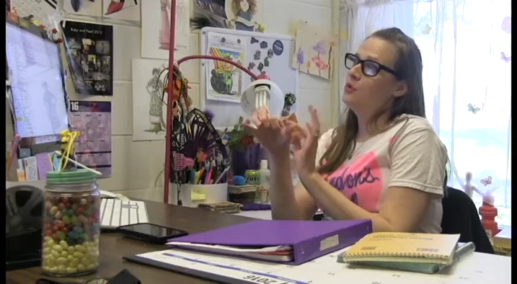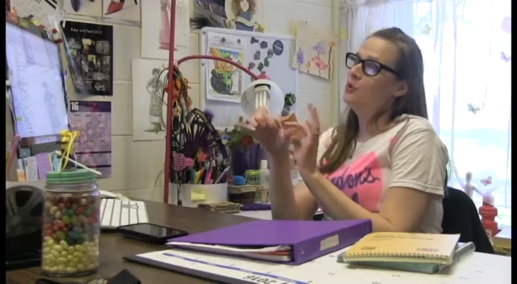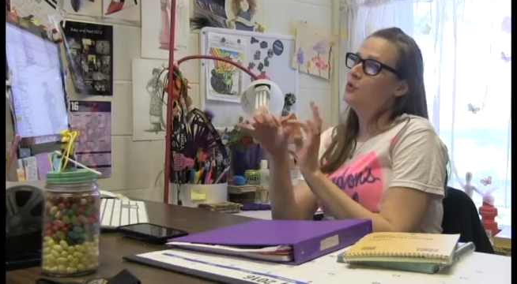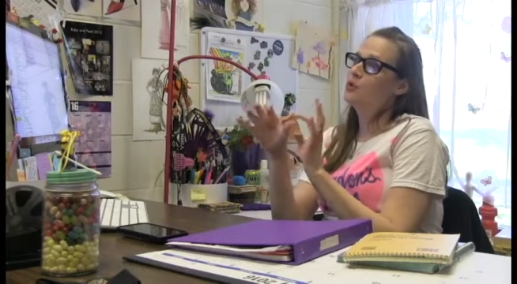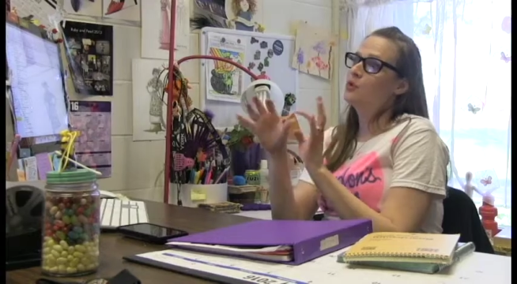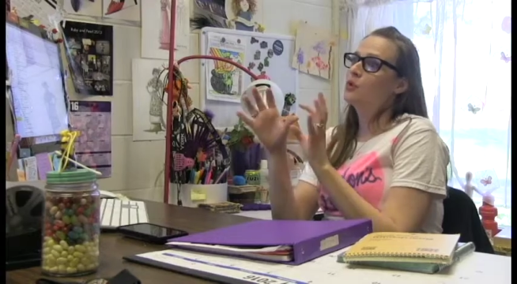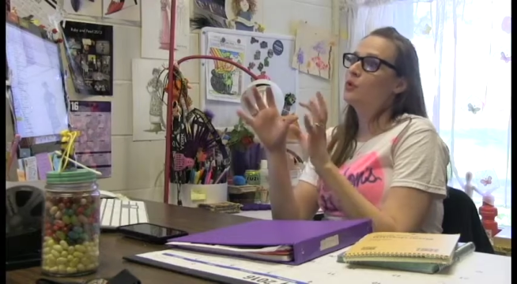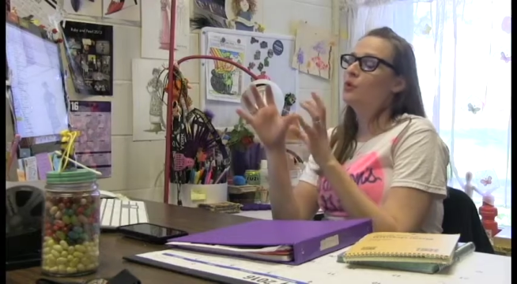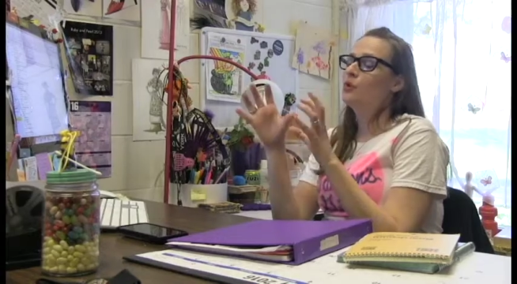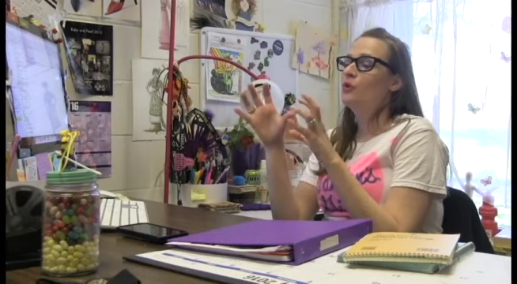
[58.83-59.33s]

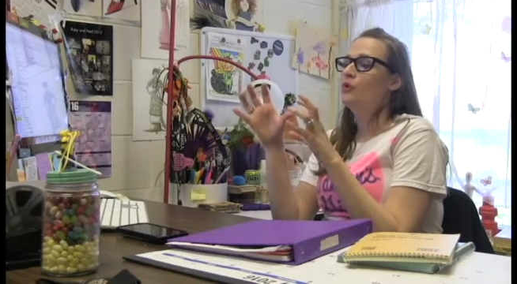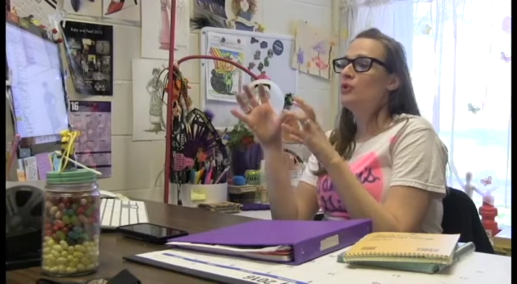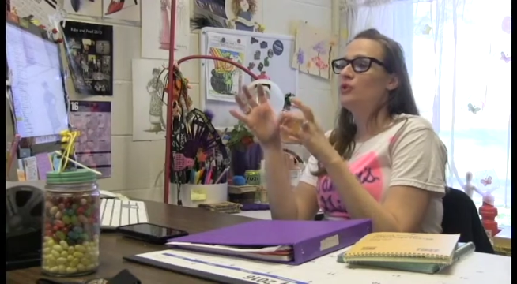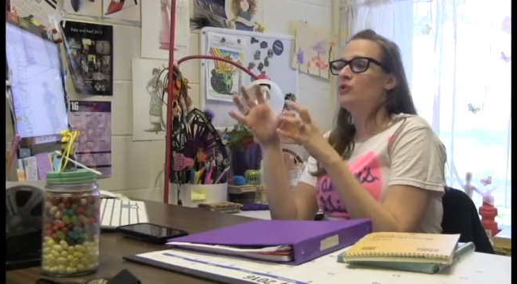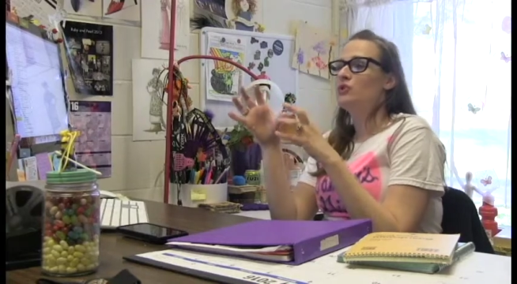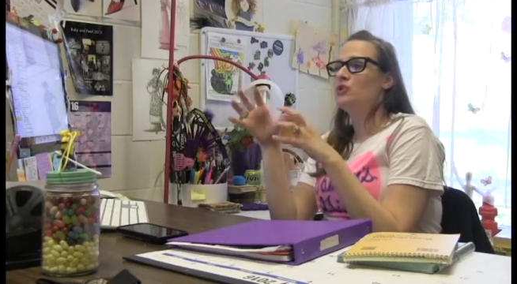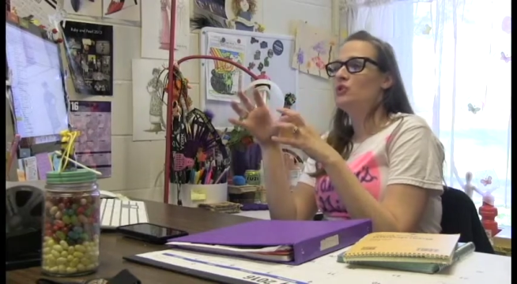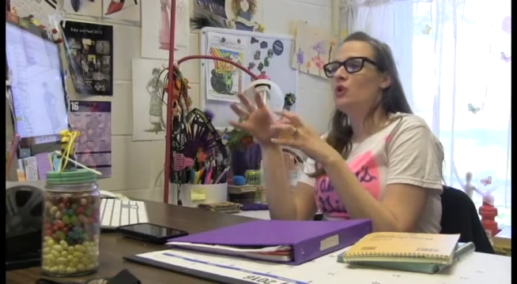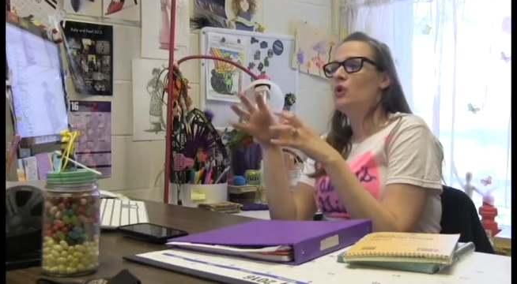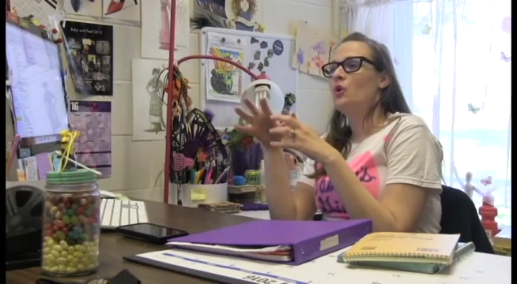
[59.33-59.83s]

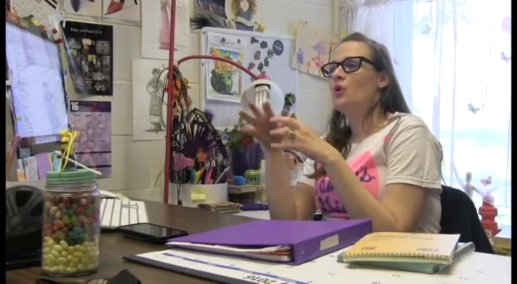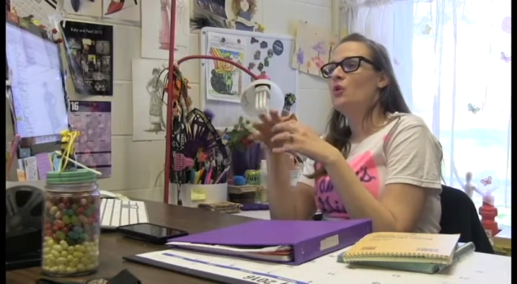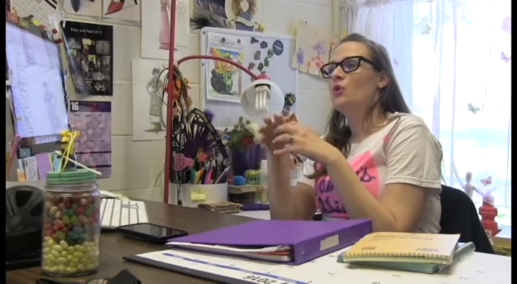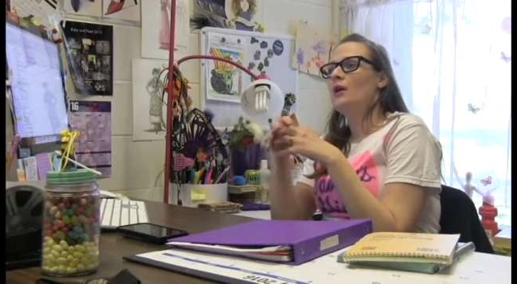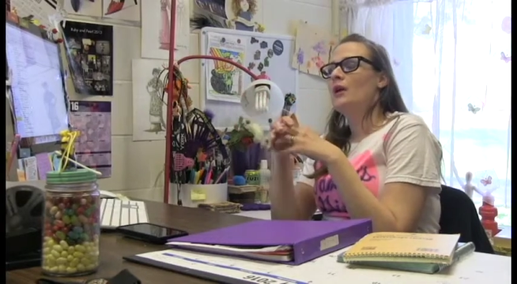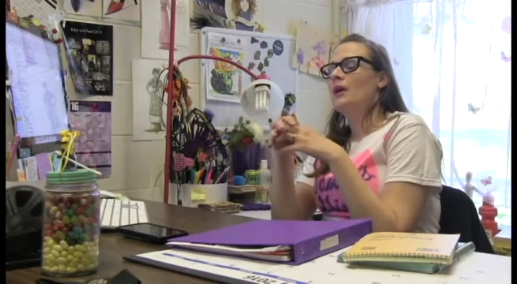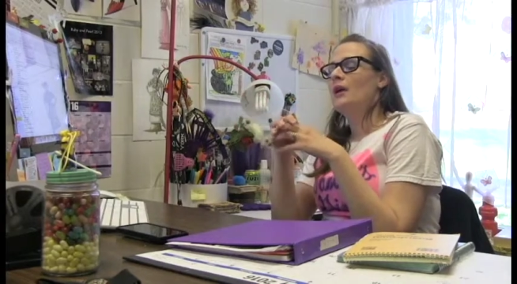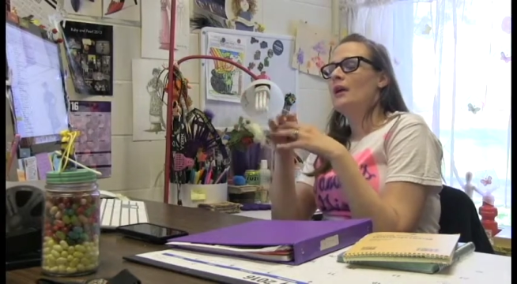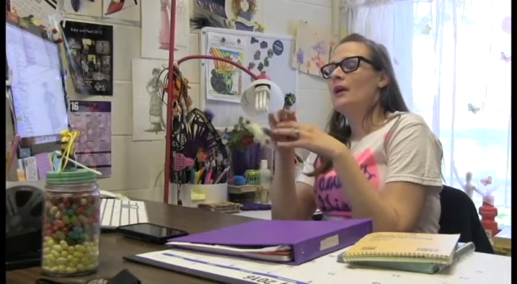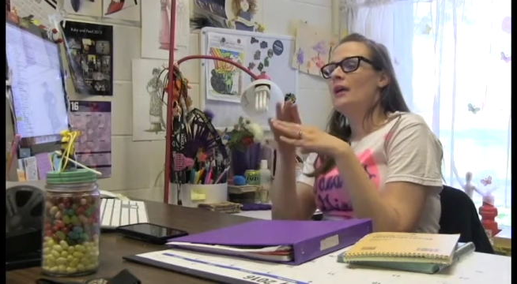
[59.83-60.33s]
musicals. So
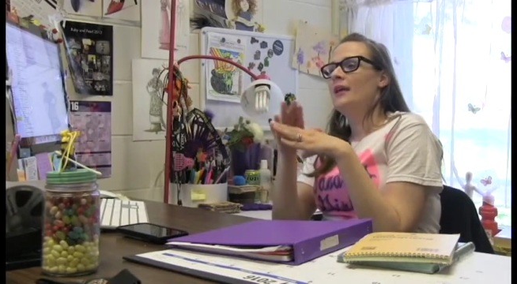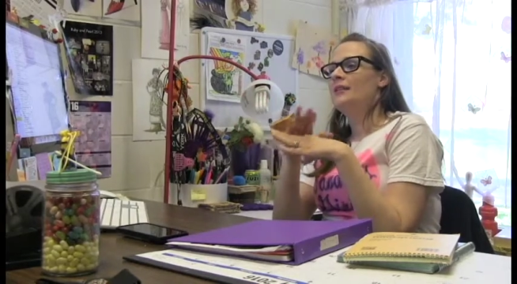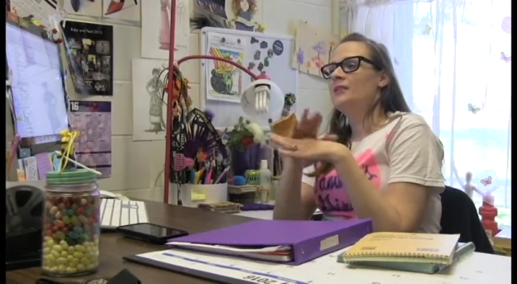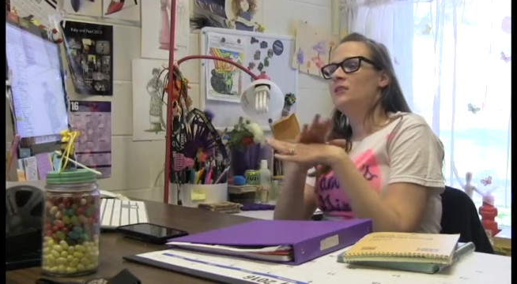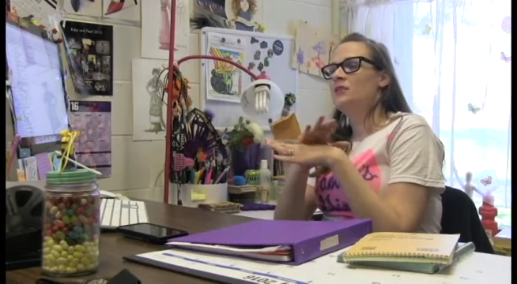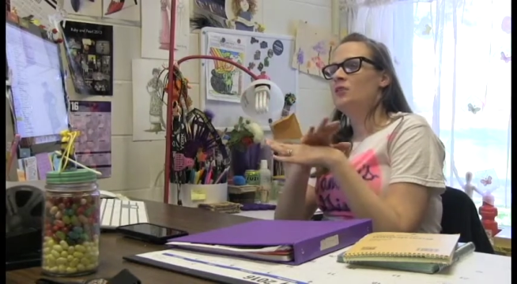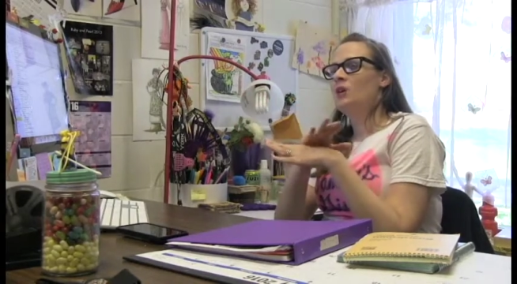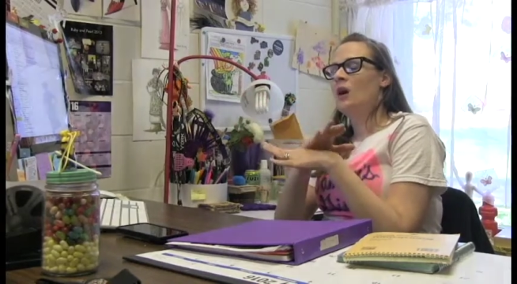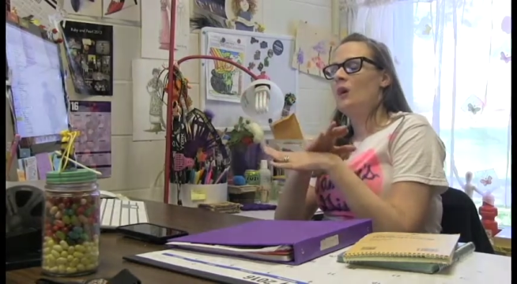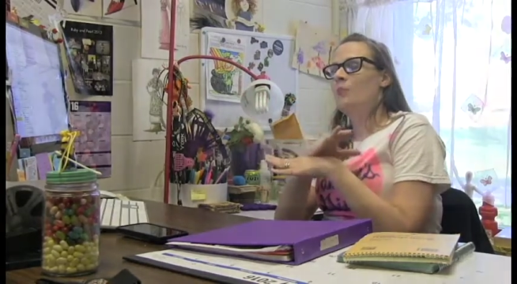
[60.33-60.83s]

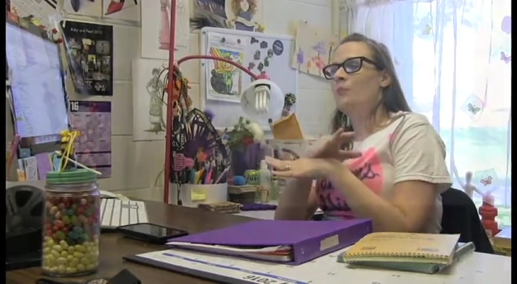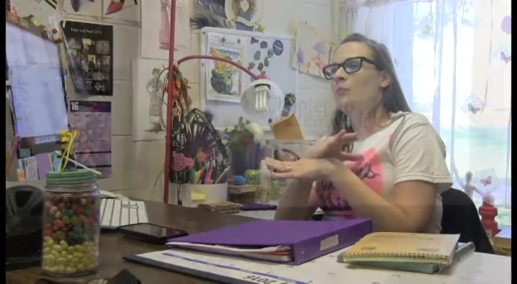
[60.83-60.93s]
it's a